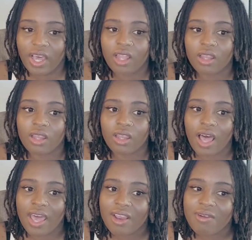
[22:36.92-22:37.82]
a
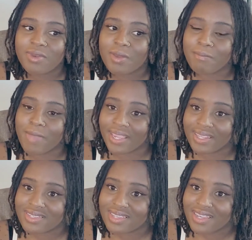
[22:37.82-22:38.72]
lot of the
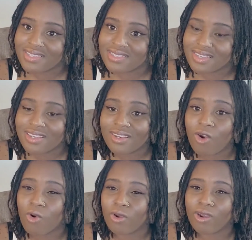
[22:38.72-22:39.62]
bans I see
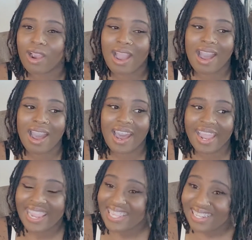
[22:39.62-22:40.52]
are
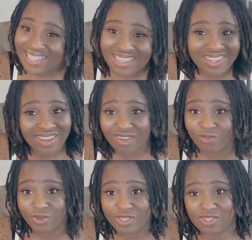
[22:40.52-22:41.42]
highly
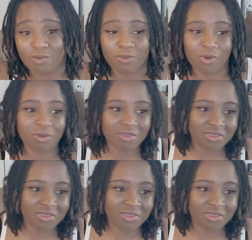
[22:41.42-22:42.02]
unreasonable.